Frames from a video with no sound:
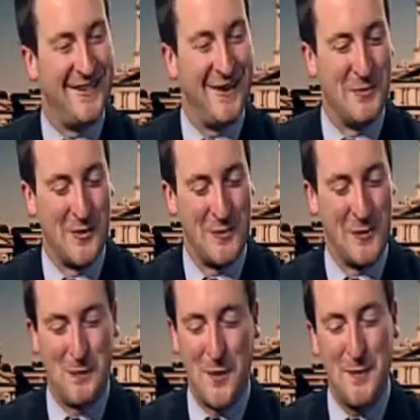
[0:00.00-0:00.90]

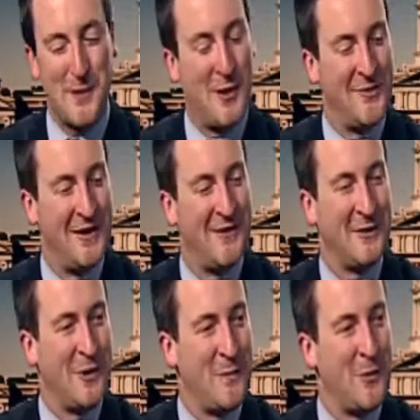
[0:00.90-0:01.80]
we're pretty proud of it. It's a
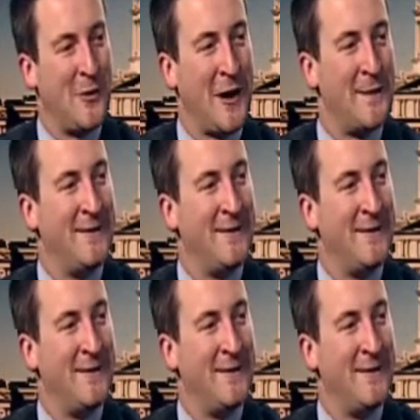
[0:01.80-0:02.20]
great program.